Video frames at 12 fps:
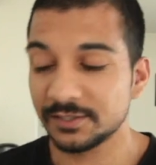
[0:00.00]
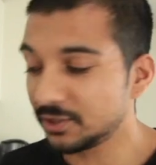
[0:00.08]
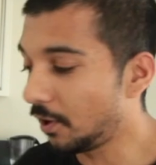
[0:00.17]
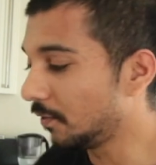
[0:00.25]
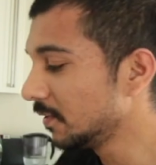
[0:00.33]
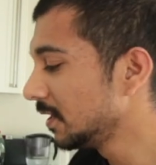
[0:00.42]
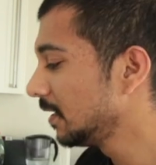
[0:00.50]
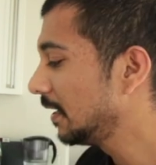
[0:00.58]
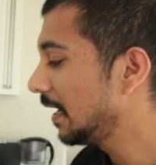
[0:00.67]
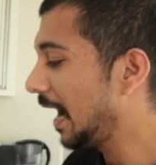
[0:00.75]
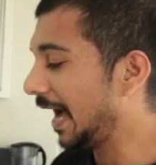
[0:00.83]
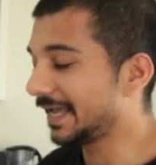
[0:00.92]
So,
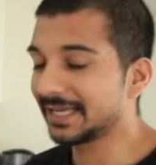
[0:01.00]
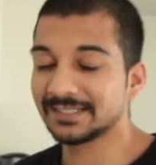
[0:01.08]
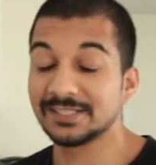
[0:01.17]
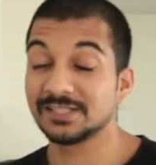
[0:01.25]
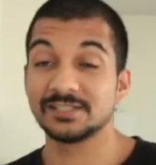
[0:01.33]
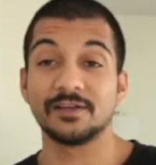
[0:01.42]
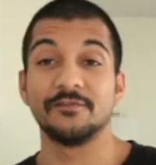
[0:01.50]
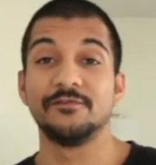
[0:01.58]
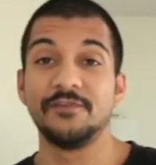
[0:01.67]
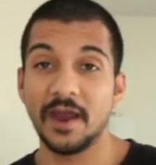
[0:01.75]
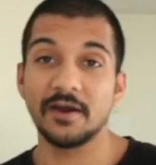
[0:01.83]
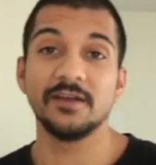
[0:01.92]
I guess this is a
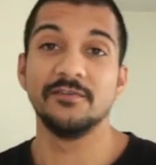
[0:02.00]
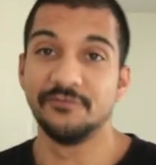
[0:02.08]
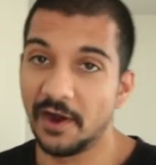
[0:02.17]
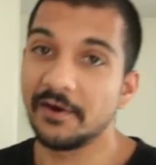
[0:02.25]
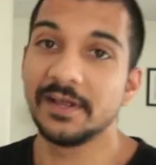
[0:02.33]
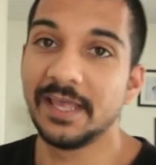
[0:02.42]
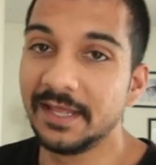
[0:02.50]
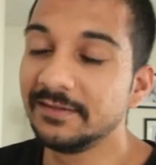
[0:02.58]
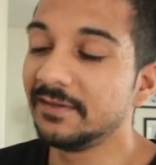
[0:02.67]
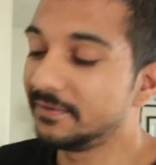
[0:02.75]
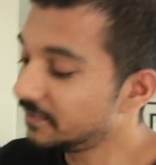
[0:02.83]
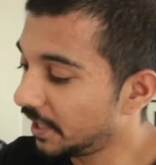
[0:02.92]
very, very
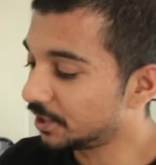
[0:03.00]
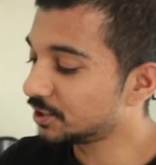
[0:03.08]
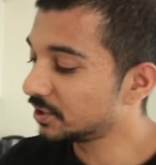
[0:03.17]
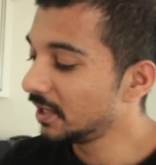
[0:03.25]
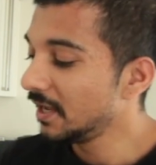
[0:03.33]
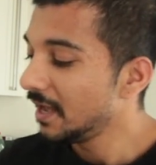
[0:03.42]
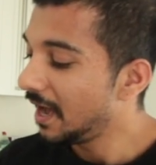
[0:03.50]
Indian dish.